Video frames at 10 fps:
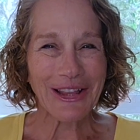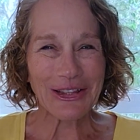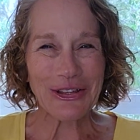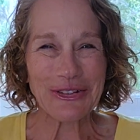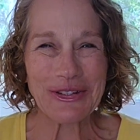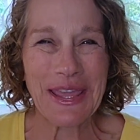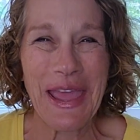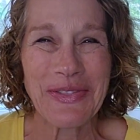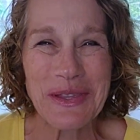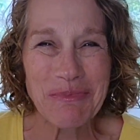Hello,
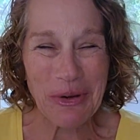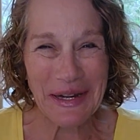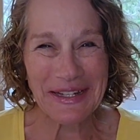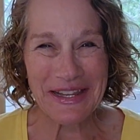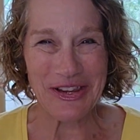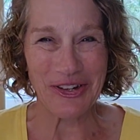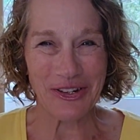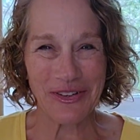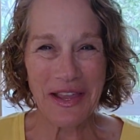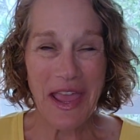Kathy Brennan
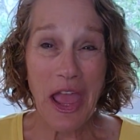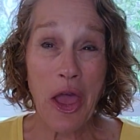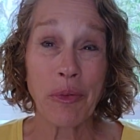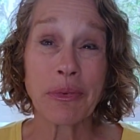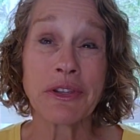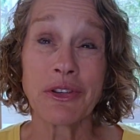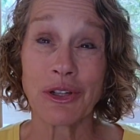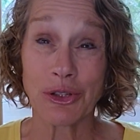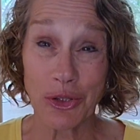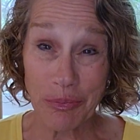here, helping
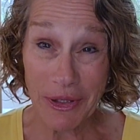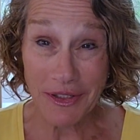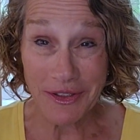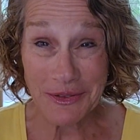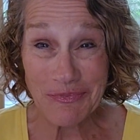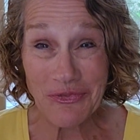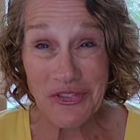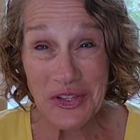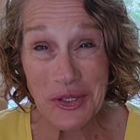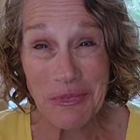you to look better,
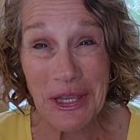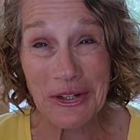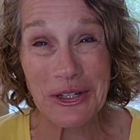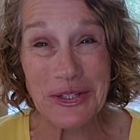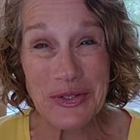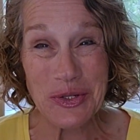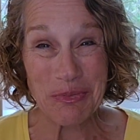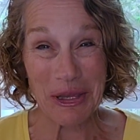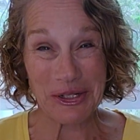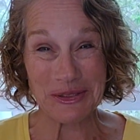feel better, and
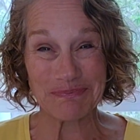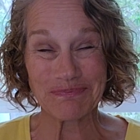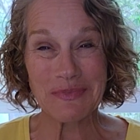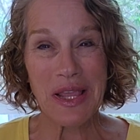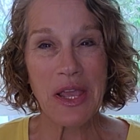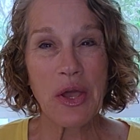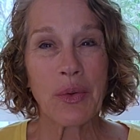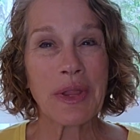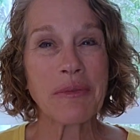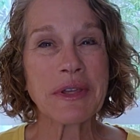do better.
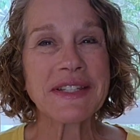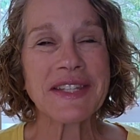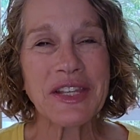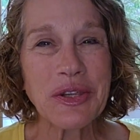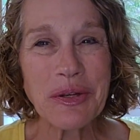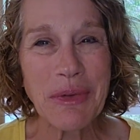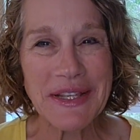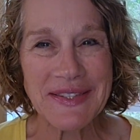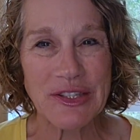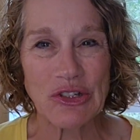Well, I'm continuing
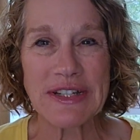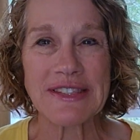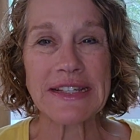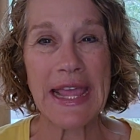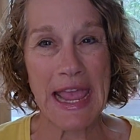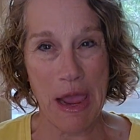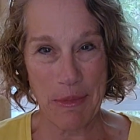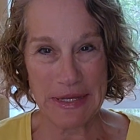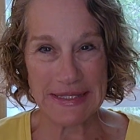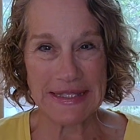my series on
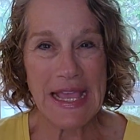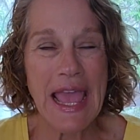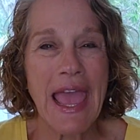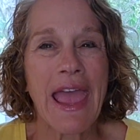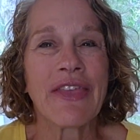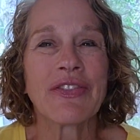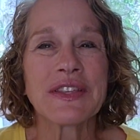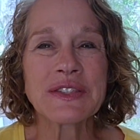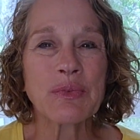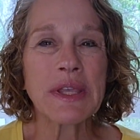habits, and
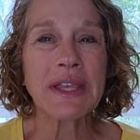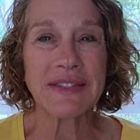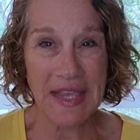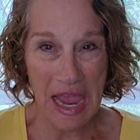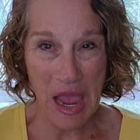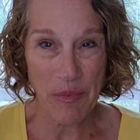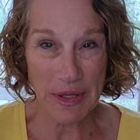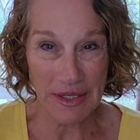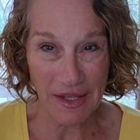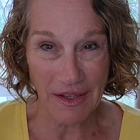this week's
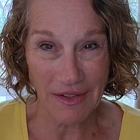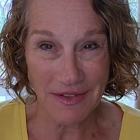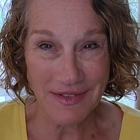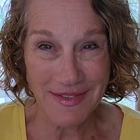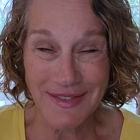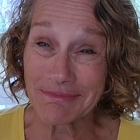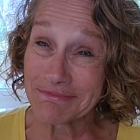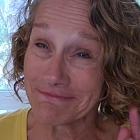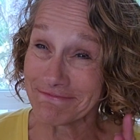habit is